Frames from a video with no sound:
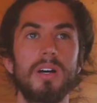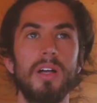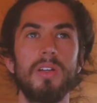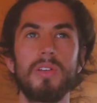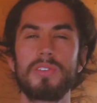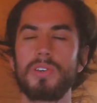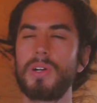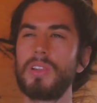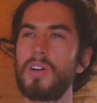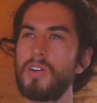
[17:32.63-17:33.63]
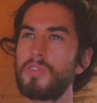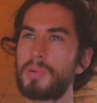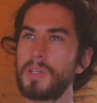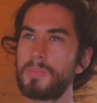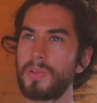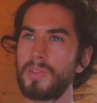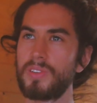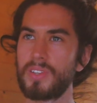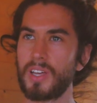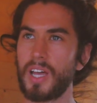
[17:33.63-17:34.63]
And also, a lot of
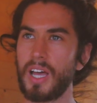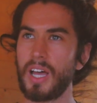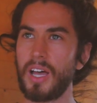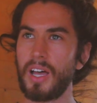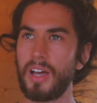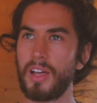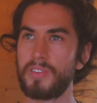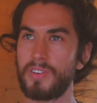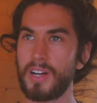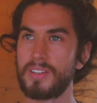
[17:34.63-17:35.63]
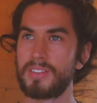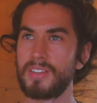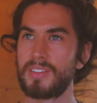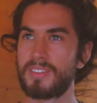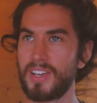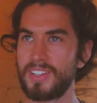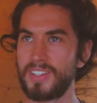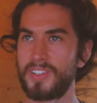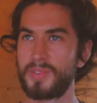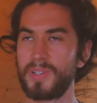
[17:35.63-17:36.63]
people's advice is
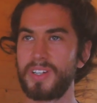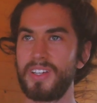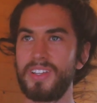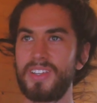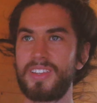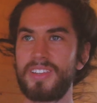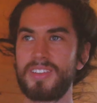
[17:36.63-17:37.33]
tainted with